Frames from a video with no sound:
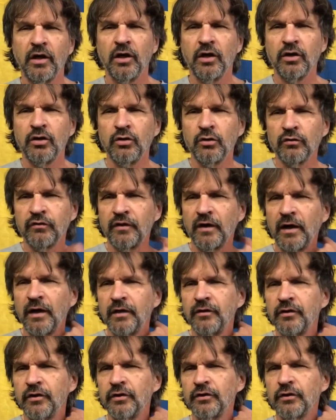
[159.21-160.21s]
You'll
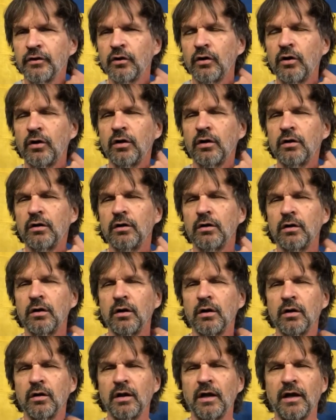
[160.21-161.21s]
find that there are
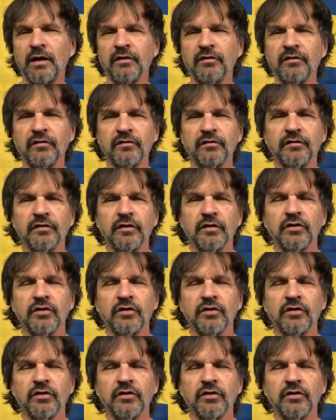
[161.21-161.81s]
a lot of